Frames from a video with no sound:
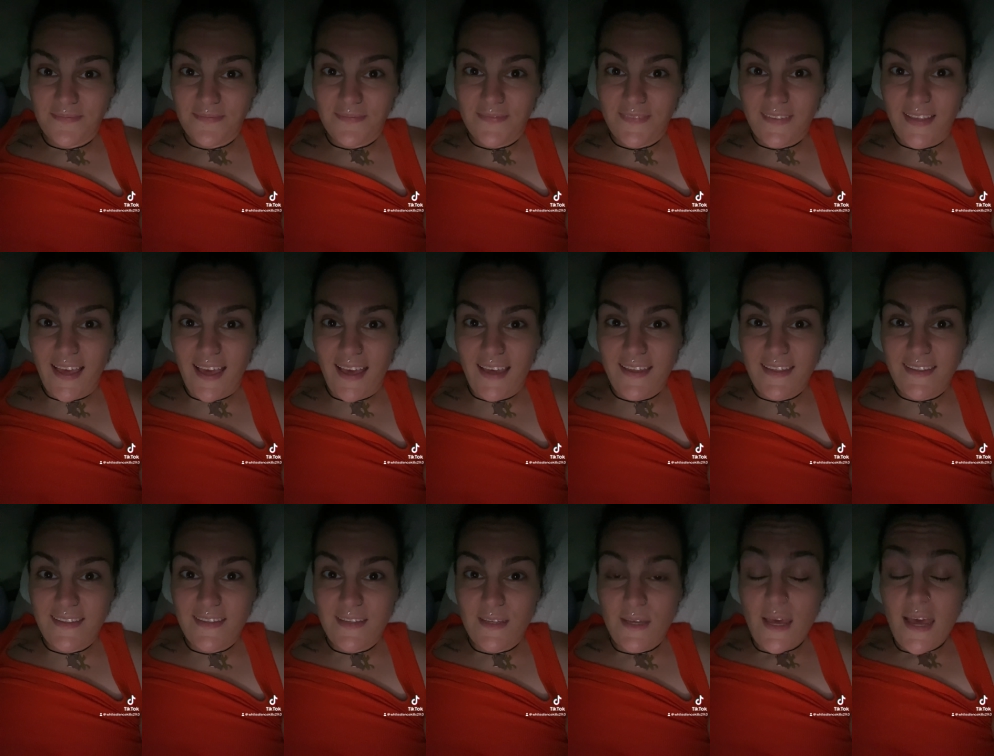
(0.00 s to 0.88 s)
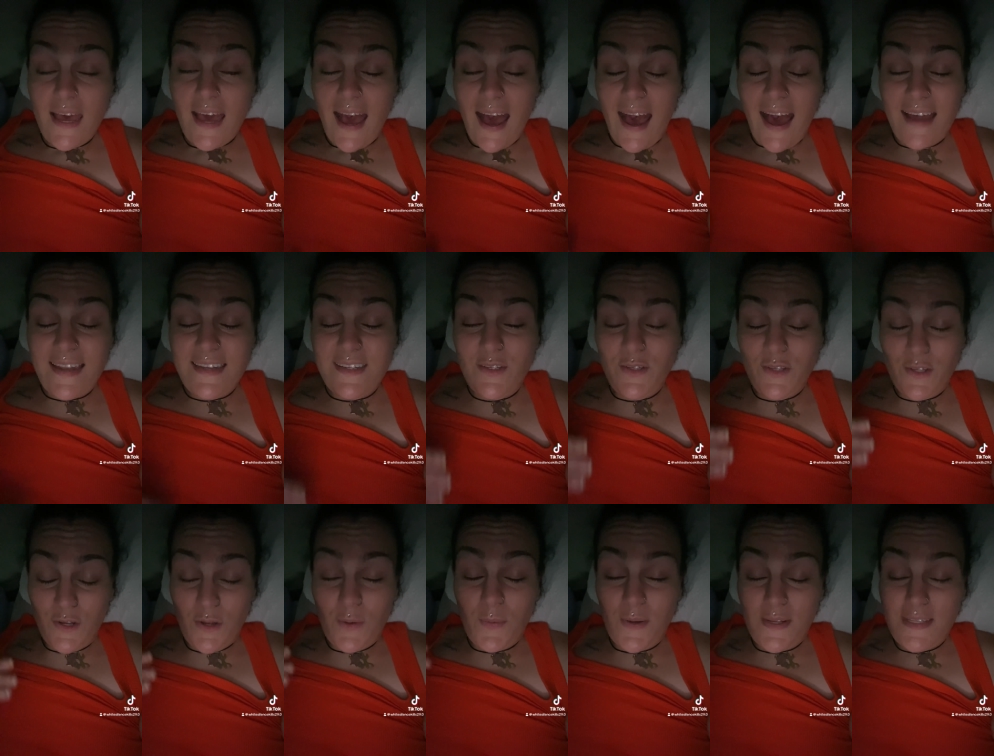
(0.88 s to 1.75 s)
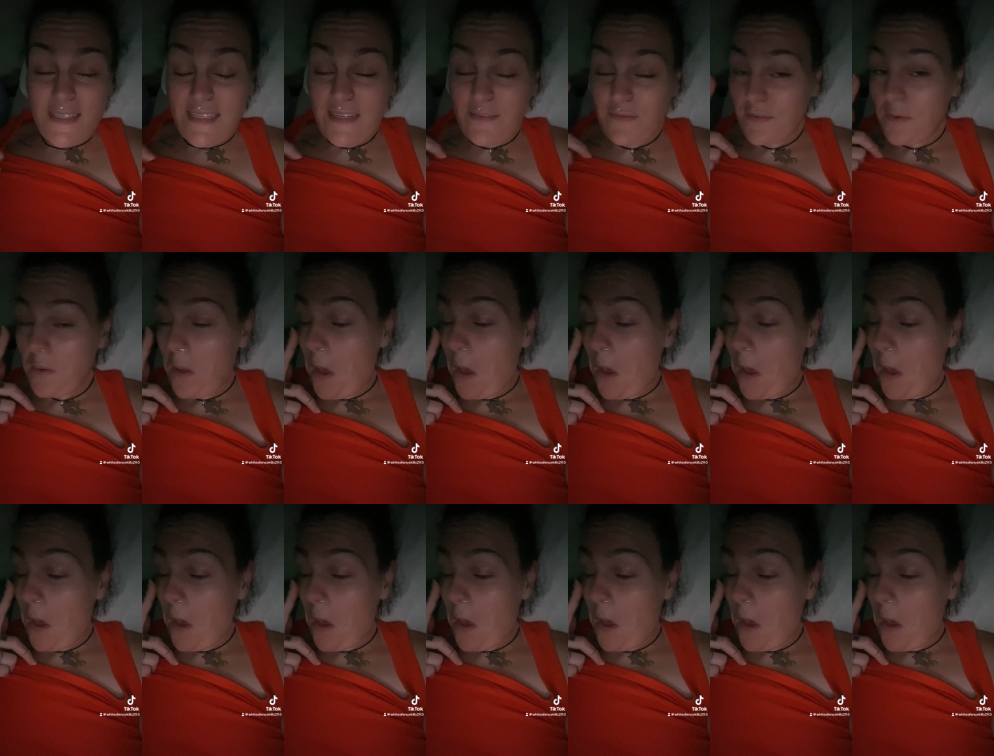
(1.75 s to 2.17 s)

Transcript: okay? And do you know what's even,